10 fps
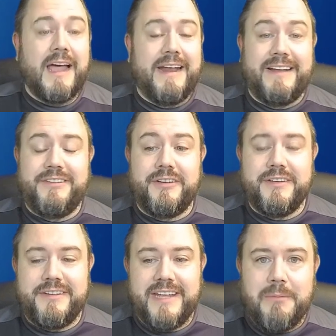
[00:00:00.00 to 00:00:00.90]
and as you
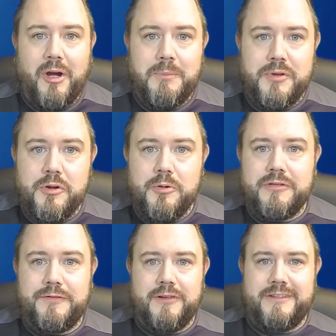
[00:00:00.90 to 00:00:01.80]
can see, my
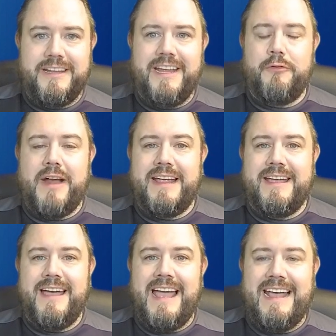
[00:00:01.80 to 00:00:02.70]
beautiful tier
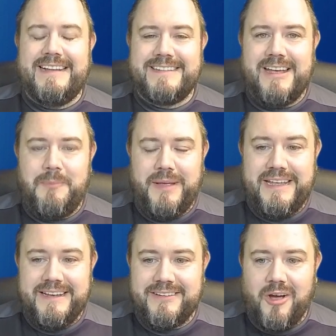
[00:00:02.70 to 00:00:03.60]
ranker has
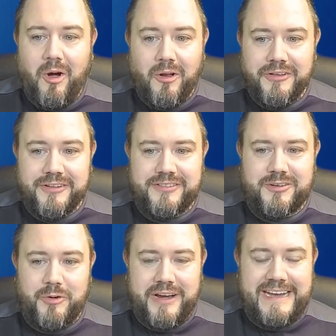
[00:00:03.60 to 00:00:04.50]
appeared on the
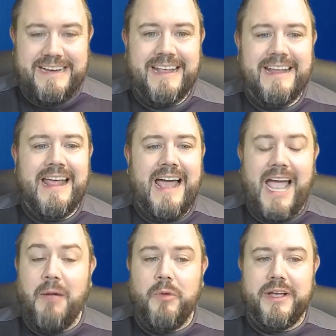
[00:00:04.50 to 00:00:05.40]
screen,
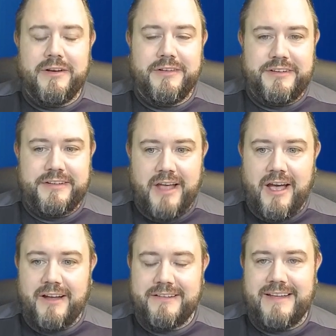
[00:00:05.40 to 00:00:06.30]
and we're going to
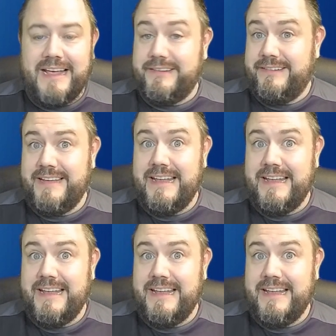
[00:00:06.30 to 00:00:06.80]
start, as I said,